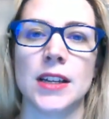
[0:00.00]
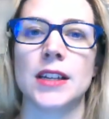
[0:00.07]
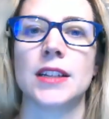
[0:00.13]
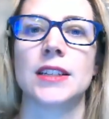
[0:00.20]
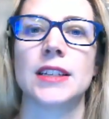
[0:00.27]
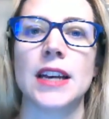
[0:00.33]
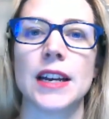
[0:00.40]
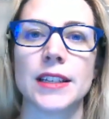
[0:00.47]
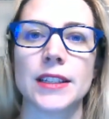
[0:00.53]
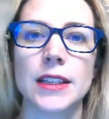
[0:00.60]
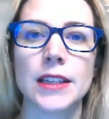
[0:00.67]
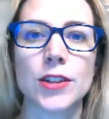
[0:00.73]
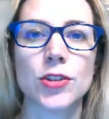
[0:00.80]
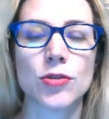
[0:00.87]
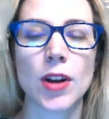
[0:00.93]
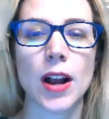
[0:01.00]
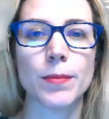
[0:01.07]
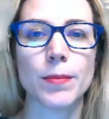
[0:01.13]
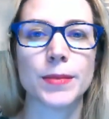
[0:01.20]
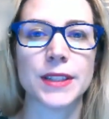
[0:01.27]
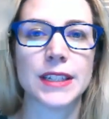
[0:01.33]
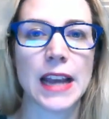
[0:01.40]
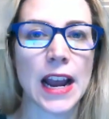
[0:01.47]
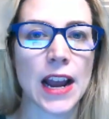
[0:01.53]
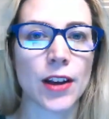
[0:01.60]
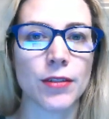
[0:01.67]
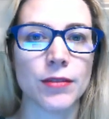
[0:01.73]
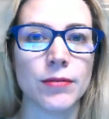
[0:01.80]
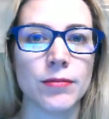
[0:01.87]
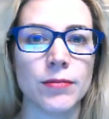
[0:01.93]
Tesla drops
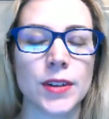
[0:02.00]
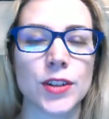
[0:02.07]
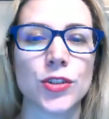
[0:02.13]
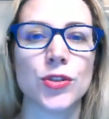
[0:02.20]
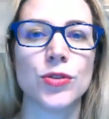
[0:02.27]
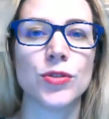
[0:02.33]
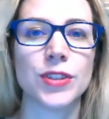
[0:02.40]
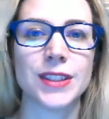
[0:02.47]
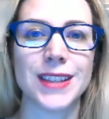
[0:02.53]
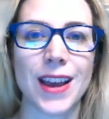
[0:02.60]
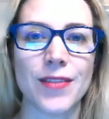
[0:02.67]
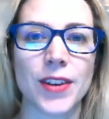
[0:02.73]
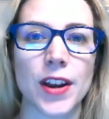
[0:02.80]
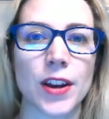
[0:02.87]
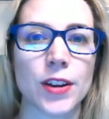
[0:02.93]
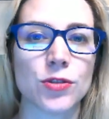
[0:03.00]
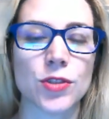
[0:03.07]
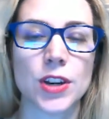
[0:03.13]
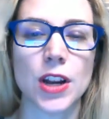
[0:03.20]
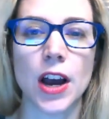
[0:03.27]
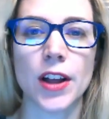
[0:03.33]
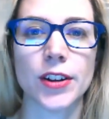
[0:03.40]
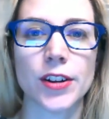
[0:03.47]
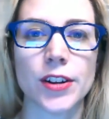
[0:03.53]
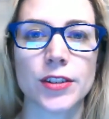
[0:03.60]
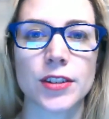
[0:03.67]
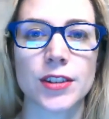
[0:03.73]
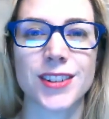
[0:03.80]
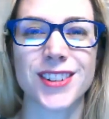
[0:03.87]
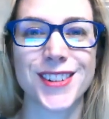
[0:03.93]
down to
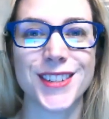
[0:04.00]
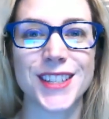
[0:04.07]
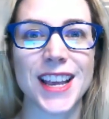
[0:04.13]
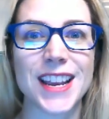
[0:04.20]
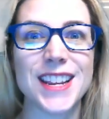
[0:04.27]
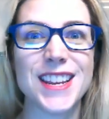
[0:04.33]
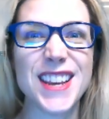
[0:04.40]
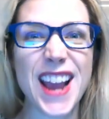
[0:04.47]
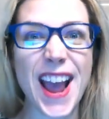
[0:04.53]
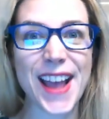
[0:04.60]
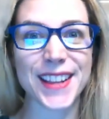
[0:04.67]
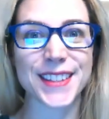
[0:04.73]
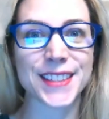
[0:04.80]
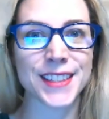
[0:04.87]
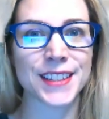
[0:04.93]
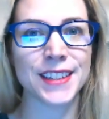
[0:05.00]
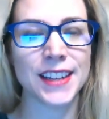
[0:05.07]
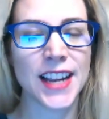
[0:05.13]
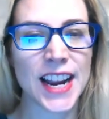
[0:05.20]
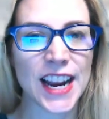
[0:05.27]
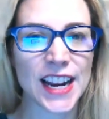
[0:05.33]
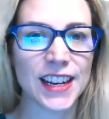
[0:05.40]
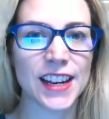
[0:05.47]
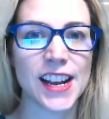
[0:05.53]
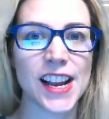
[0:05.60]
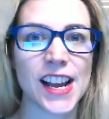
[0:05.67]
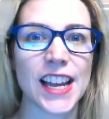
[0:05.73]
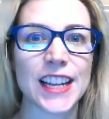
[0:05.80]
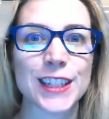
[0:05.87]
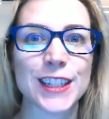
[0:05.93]
$700. You say, yes,
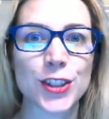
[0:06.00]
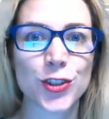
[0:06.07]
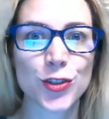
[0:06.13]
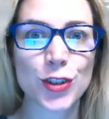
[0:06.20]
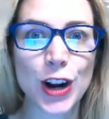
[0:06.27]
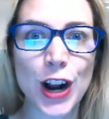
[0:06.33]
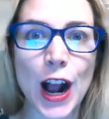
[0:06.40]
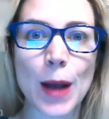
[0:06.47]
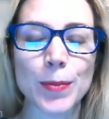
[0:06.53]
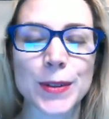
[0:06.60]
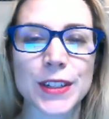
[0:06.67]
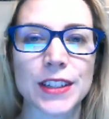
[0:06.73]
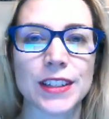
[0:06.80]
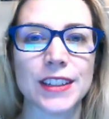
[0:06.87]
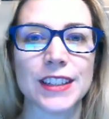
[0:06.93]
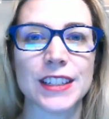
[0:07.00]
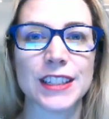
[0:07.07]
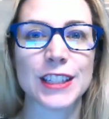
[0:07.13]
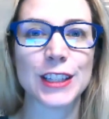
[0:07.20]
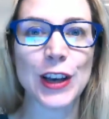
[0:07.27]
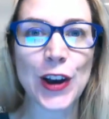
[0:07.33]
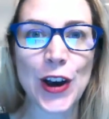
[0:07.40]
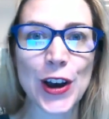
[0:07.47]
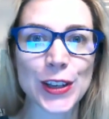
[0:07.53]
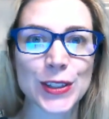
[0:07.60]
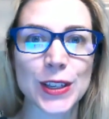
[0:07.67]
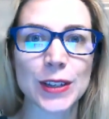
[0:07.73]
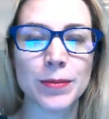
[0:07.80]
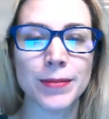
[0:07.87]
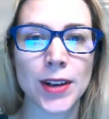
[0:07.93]
it's dropped. This is
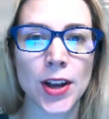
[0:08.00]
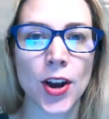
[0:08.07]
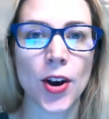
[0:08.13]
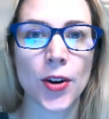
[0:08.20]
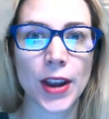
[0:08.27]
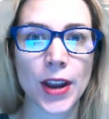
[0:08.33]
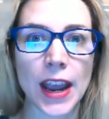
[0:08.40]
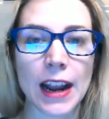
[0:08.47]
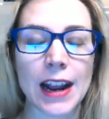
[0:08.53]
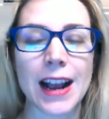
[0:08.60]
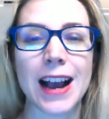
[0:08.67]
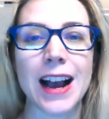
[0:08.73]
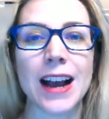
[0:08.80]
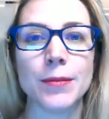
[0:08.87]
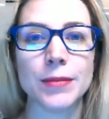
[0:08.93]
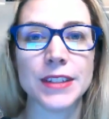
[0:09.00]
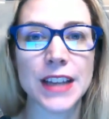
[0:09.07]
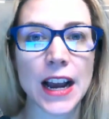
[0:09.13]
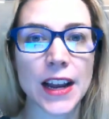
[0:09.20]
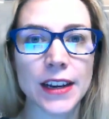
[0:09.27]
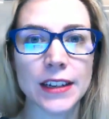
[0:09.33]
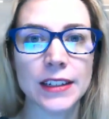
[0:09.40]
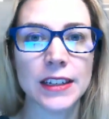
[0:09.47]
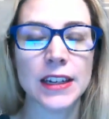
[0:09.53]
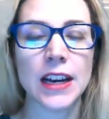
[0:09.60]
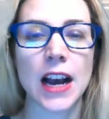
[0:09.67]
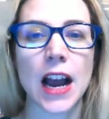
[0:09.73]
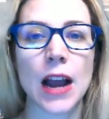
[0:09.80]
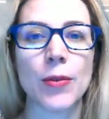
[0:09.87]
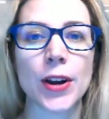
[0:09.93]
awesome. Okay, I'm done.
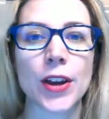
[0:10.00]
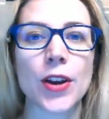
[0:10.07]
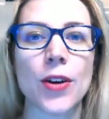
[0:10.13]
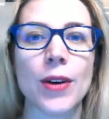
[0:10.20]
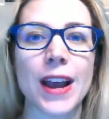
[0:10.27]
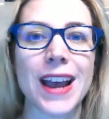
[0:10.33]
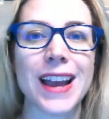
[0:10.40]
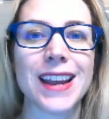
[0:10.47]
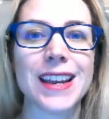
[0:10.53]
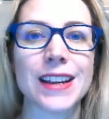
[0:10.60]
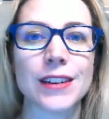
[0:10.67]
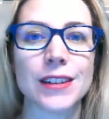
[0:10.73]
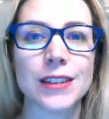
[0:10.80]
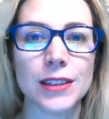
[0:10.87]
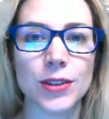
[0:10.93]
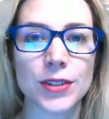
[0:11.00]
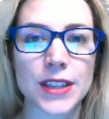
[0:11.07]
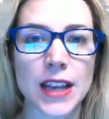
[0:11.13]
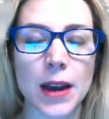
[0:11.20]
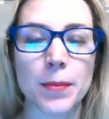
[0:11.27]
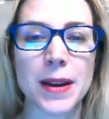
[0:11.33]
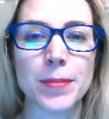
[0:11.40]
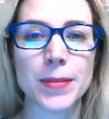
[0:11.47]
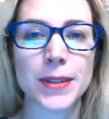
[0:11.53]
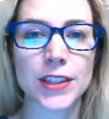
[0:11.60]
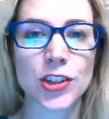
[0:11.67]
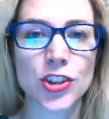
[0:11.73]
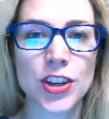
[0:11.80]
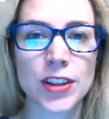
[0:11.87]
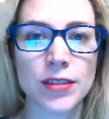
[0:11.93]
I want to go ahead and close out my
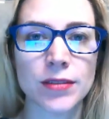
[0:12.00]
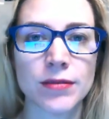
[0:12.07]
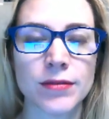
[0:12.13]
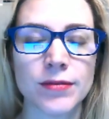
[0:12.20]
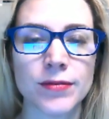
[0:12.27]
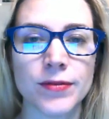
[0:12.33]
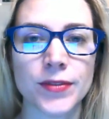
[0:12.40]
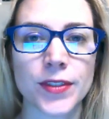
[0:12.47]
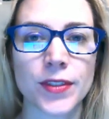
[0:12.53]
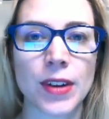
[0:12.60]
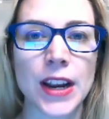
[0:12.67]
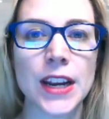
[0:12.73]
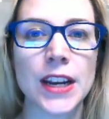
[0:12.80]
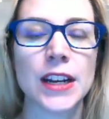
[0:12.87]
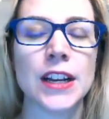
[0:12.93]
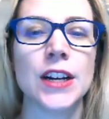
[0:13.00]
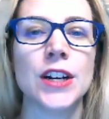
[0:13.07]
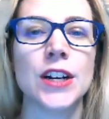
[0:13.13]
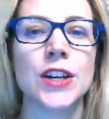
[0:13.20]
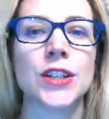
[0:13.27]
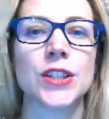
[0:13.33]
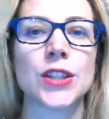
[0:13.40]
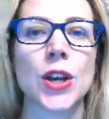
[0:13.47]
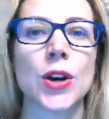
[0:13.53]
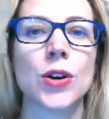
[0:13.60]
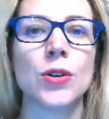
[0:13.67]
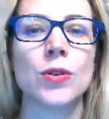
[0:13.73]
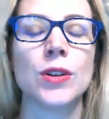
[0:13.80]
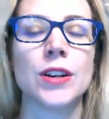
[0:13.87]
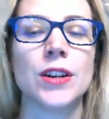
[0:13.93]
position, right? So